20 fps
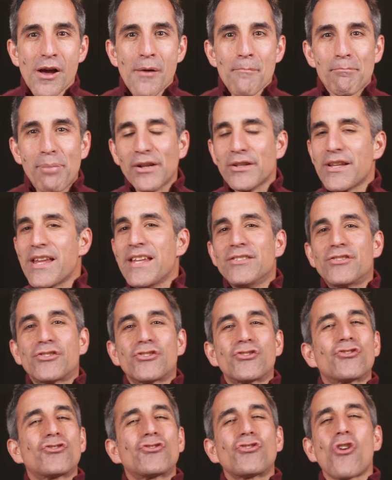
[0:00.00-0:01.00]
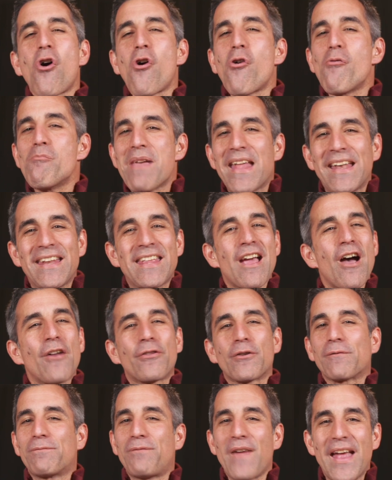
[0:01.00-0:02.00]
but in so many
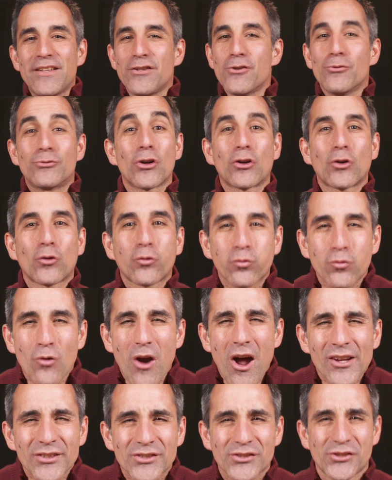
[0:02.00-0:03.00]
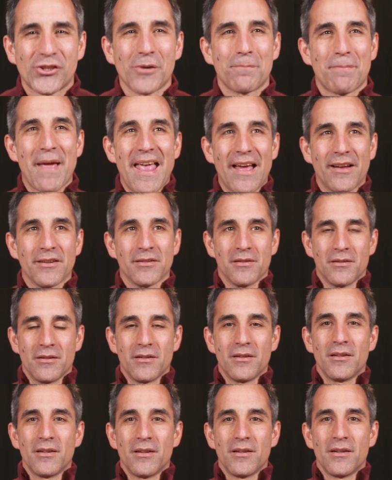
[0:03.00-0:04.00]
other venues across Japan,
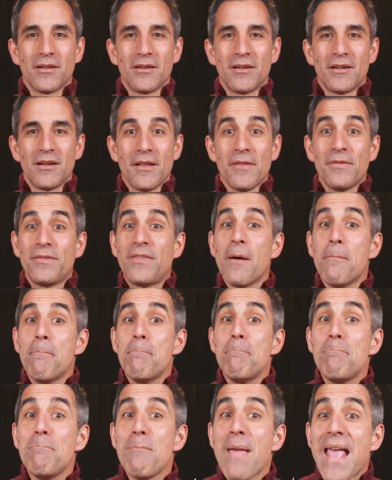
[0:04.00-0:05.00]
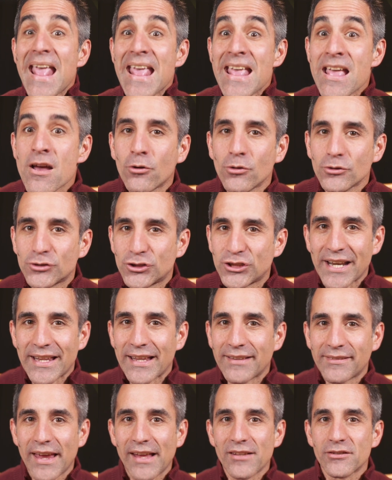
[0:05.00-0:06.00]
the male
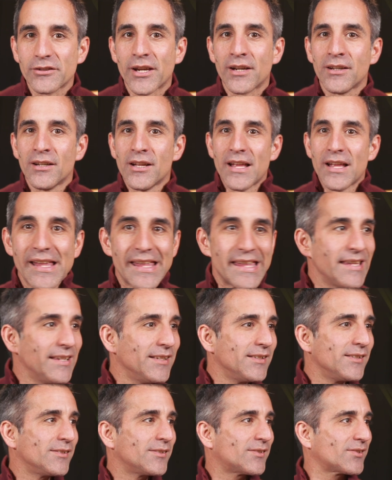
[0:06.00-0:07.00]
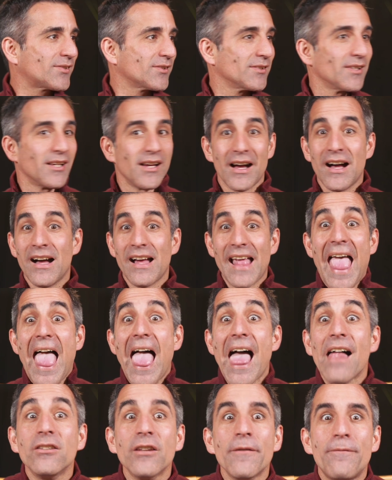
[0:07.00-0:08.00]
genitalia is
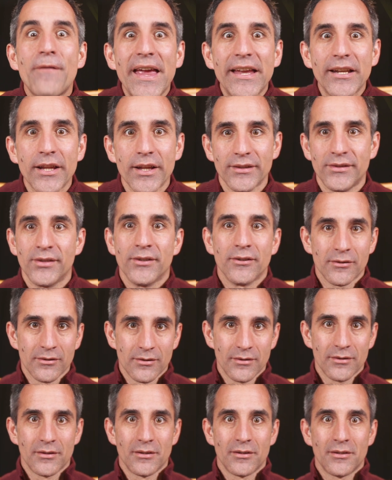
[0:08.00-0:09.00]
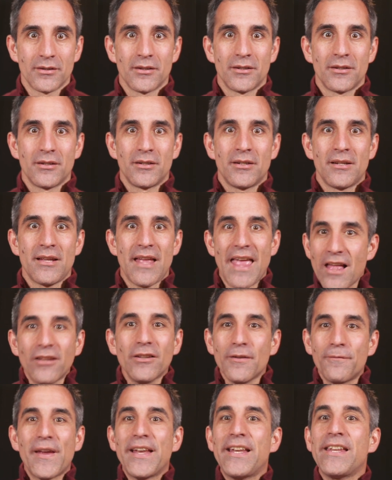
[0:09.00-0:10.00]
elevated
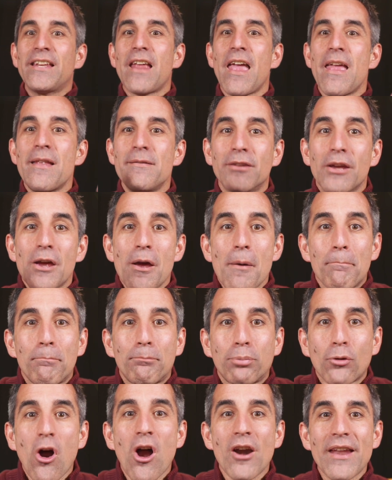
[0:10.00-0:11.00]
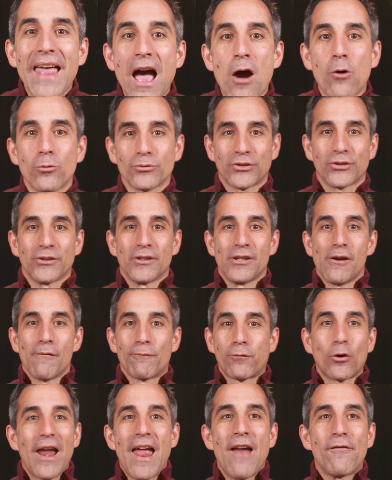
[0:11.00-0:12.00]
and brought out
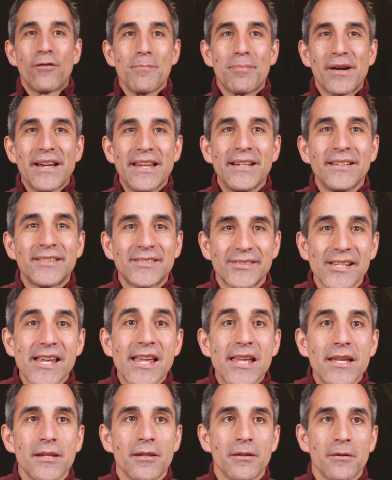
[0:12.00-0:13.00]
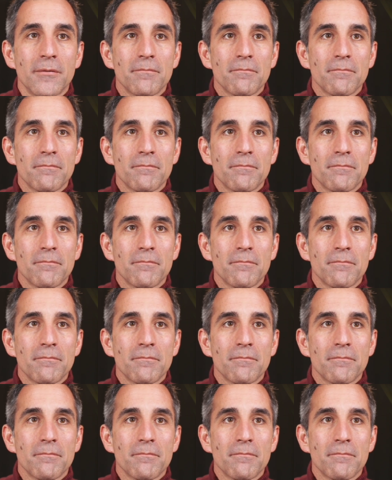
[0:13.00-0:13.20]
for everybody to see?